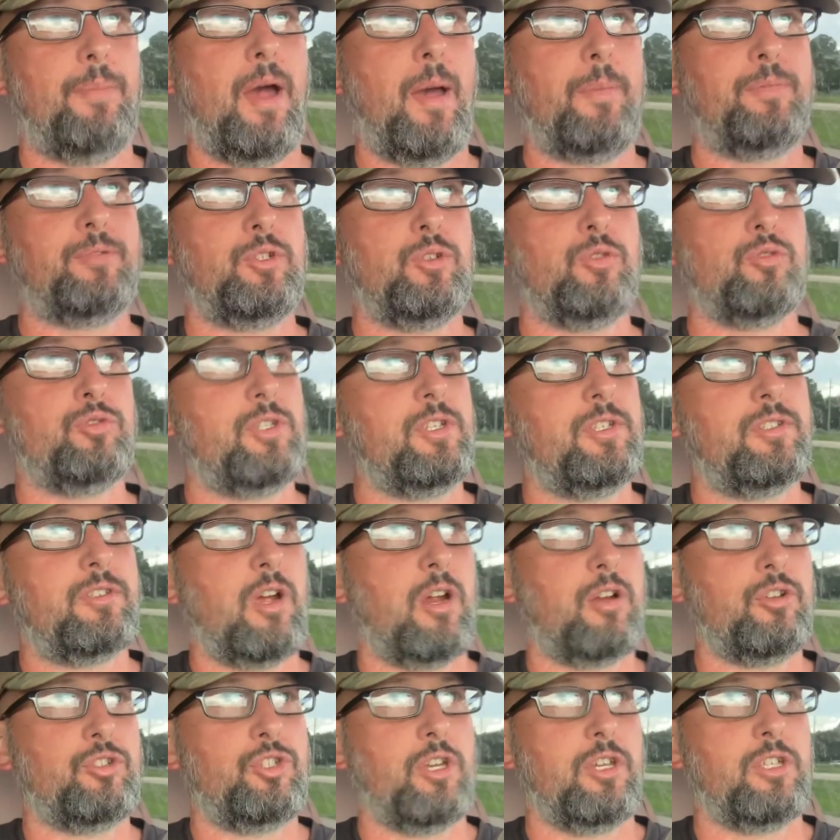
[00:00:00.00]
pups usually
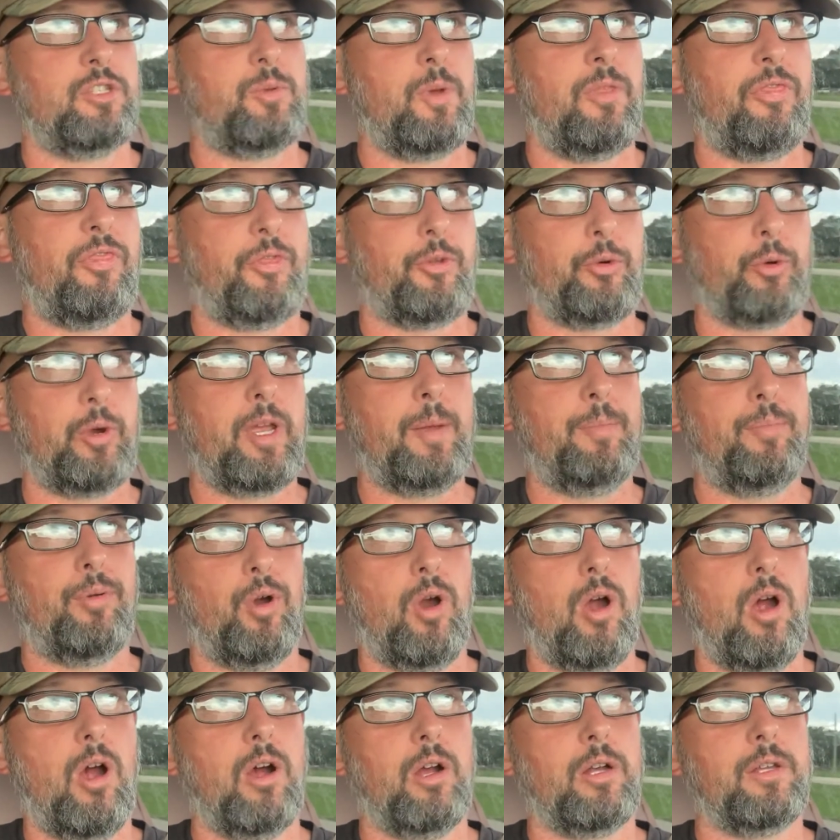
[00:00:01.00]
start just with three
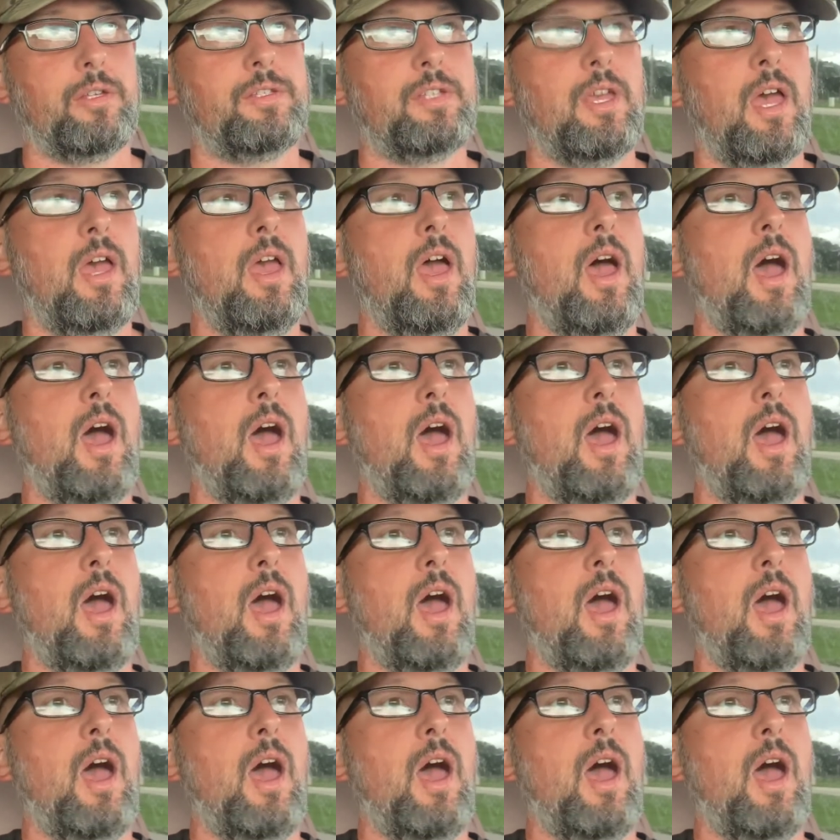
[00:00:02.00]
prongs.